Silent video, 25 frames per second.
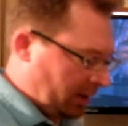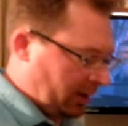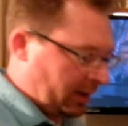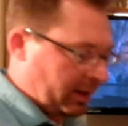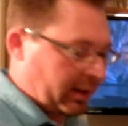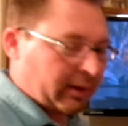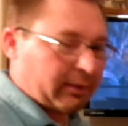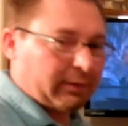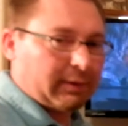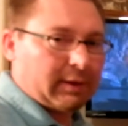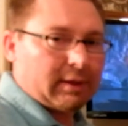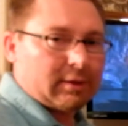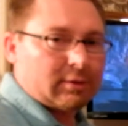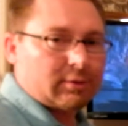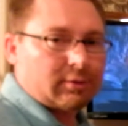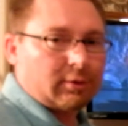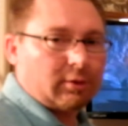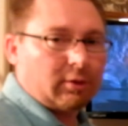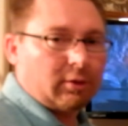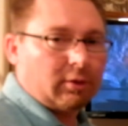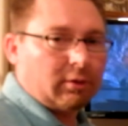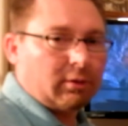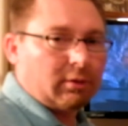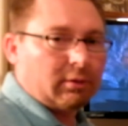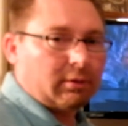in these
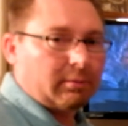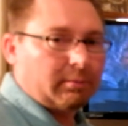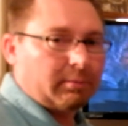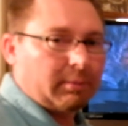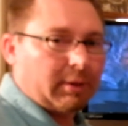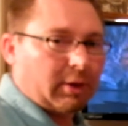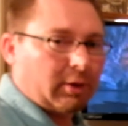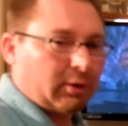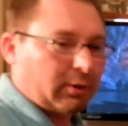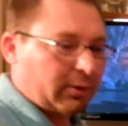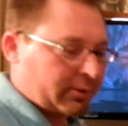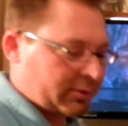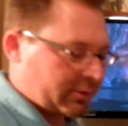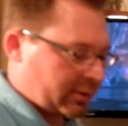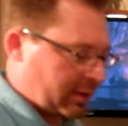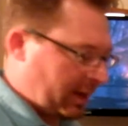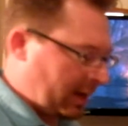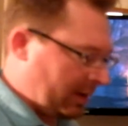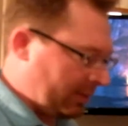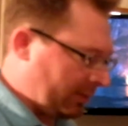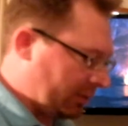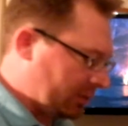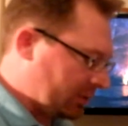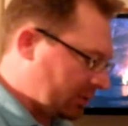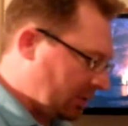little mirrorless
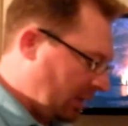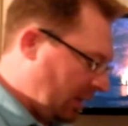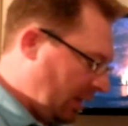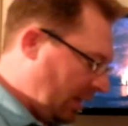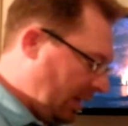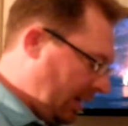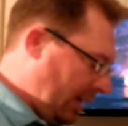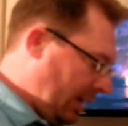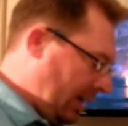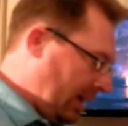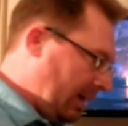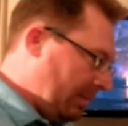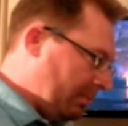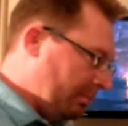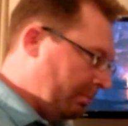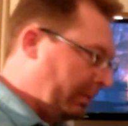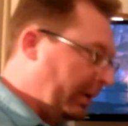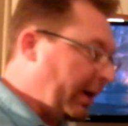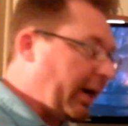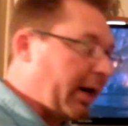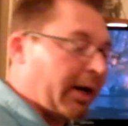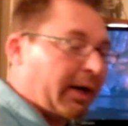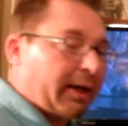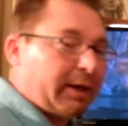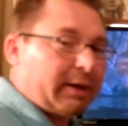cameras.
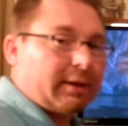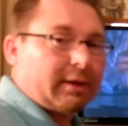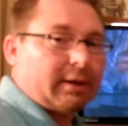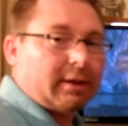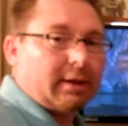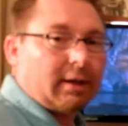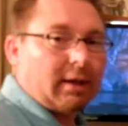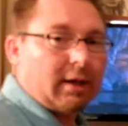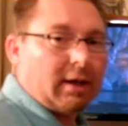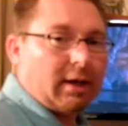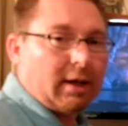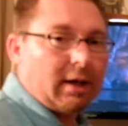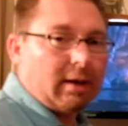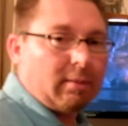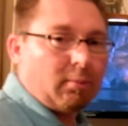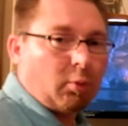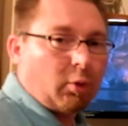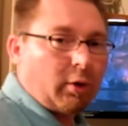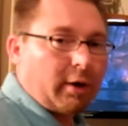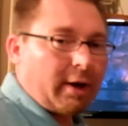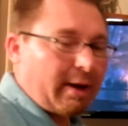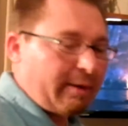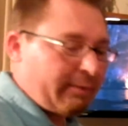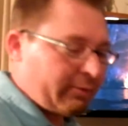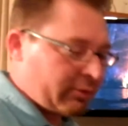But we're
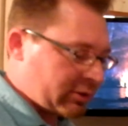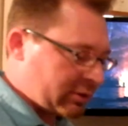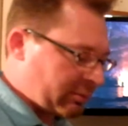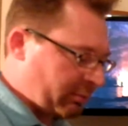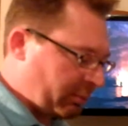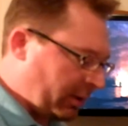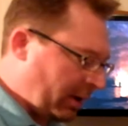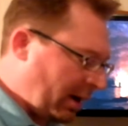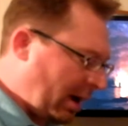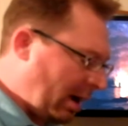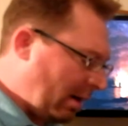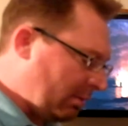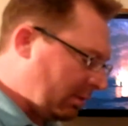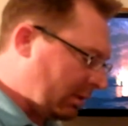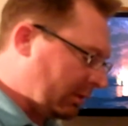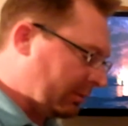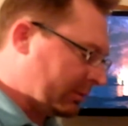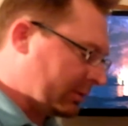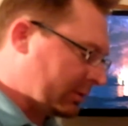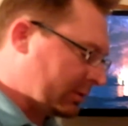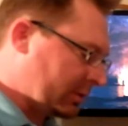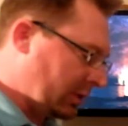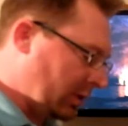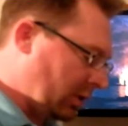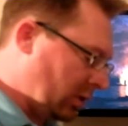having some problems,
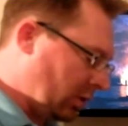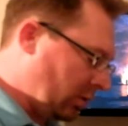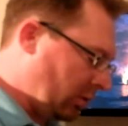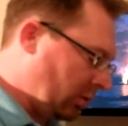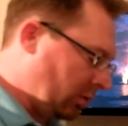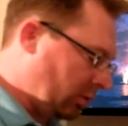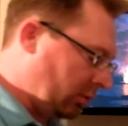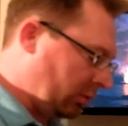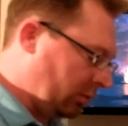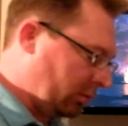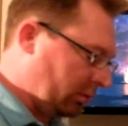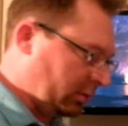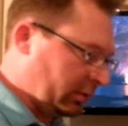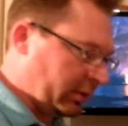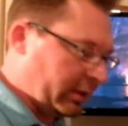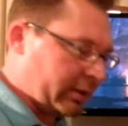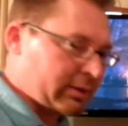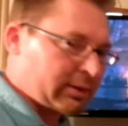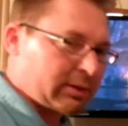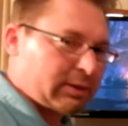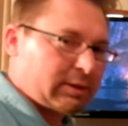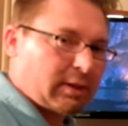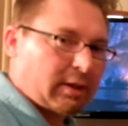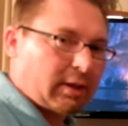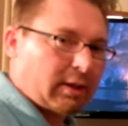so
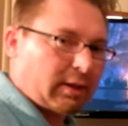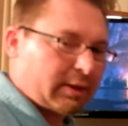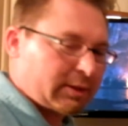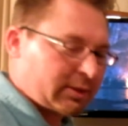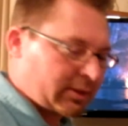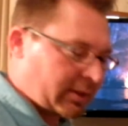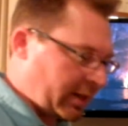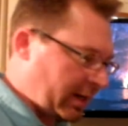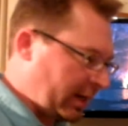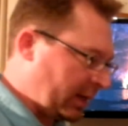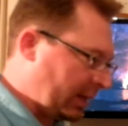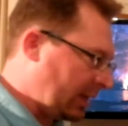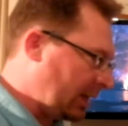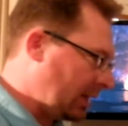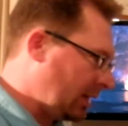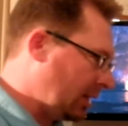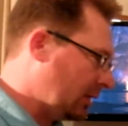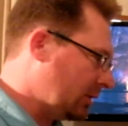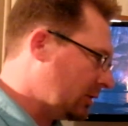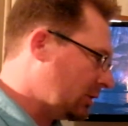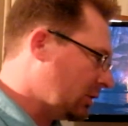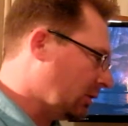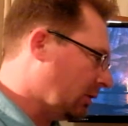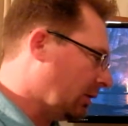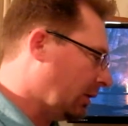let's kind of get
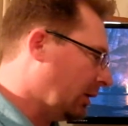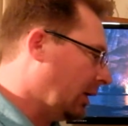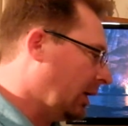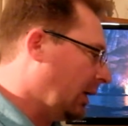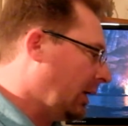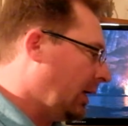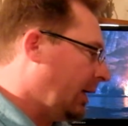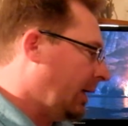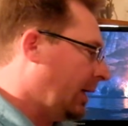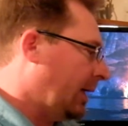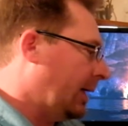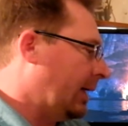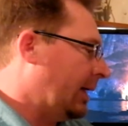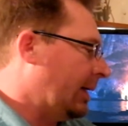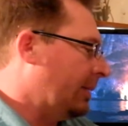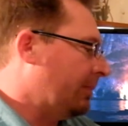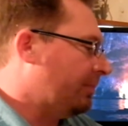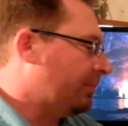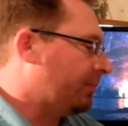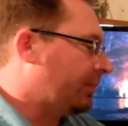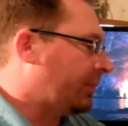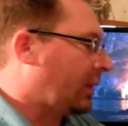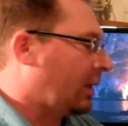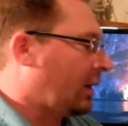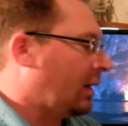into it. I'm
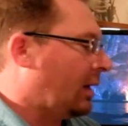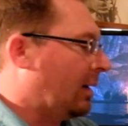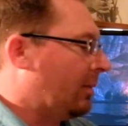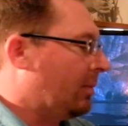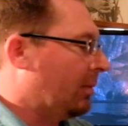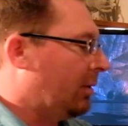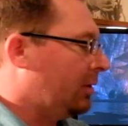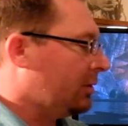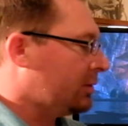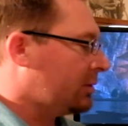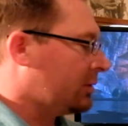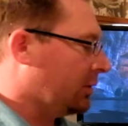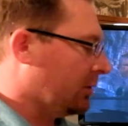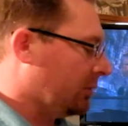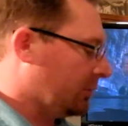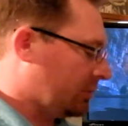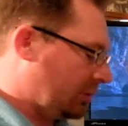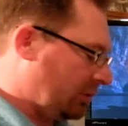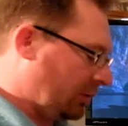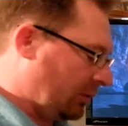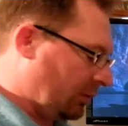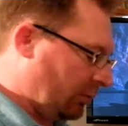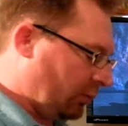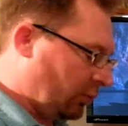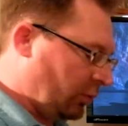also
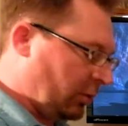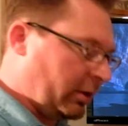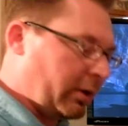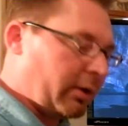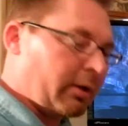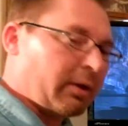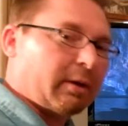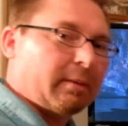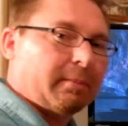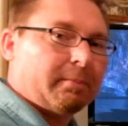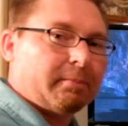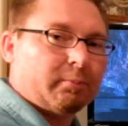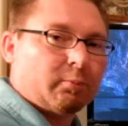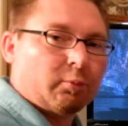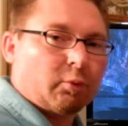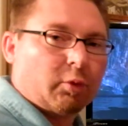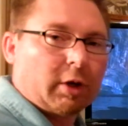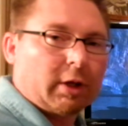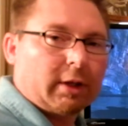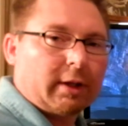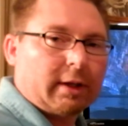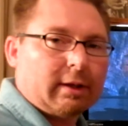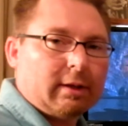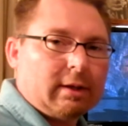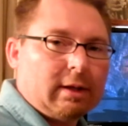one of the
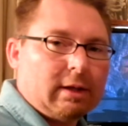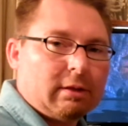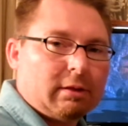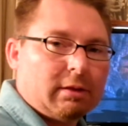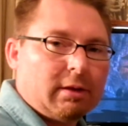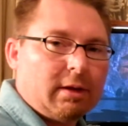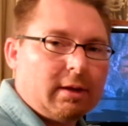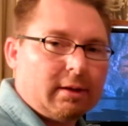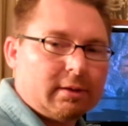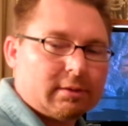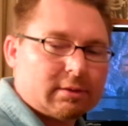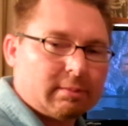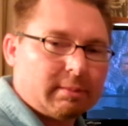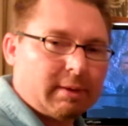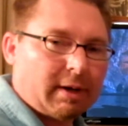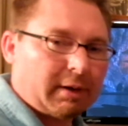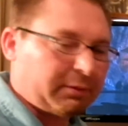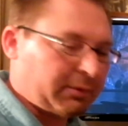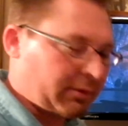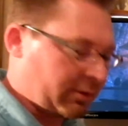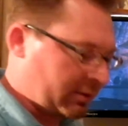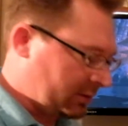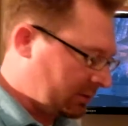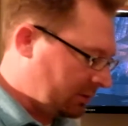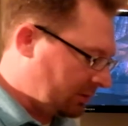really neat things about
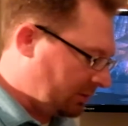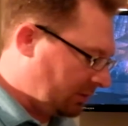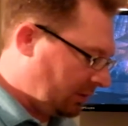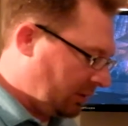this